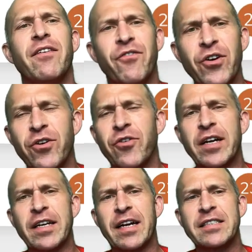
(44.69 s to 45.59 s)
Fear and
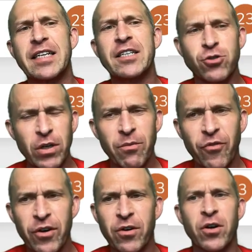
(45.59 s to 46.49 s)
Greed Index, Extreme
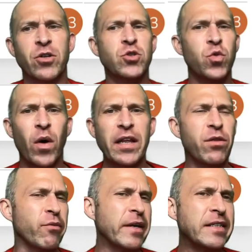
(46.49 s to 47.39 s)
Fear
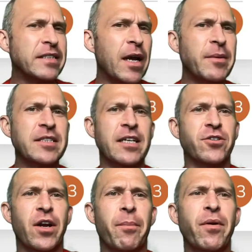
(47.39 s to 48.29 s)
23, same as
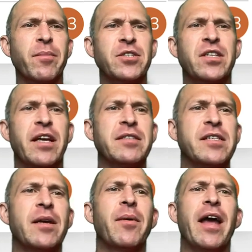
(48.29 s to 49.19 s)
yesterday, pretty much the
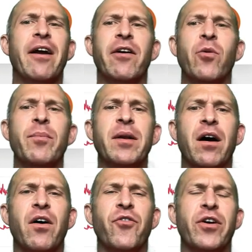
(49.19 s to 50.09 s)
same area we've been
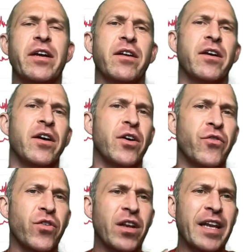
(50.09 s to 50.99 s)
hovering in
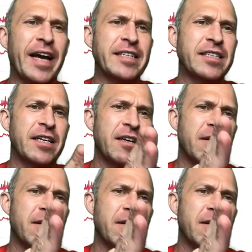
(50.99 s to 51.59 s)
for the last